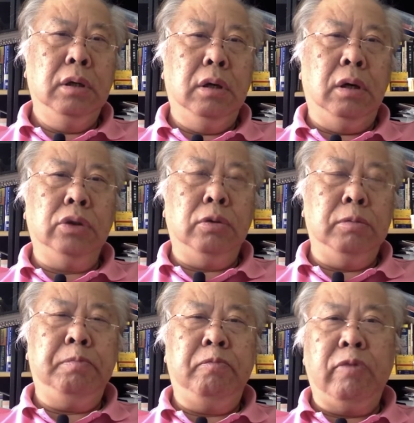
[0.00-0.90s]
or the
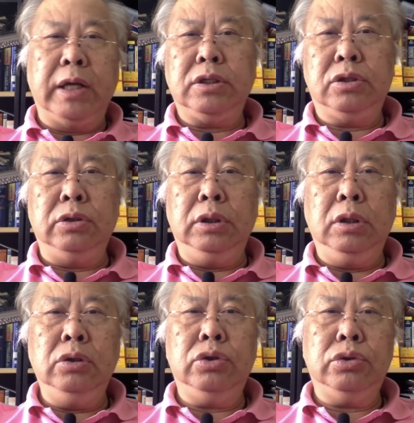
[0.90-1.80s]
rights
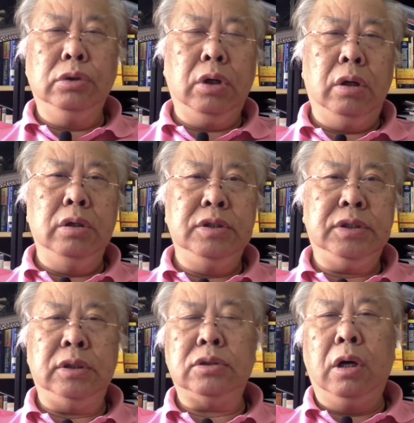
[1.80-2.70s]
to issue
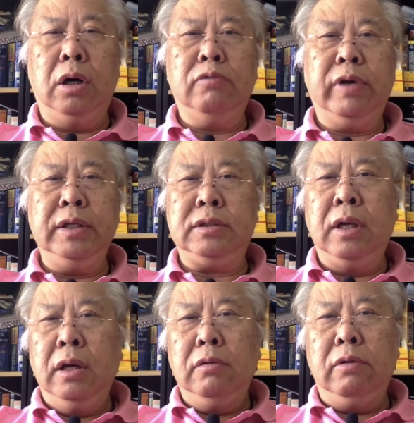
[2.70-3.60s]
currencies always
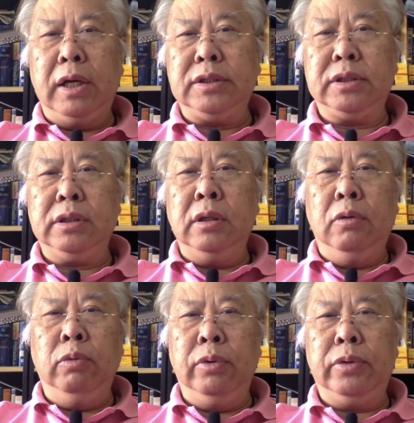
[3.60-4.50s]
rests
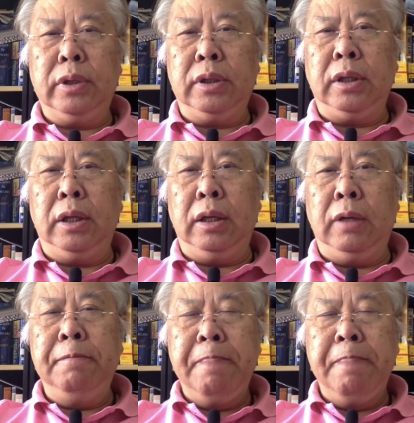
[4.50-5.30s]
with the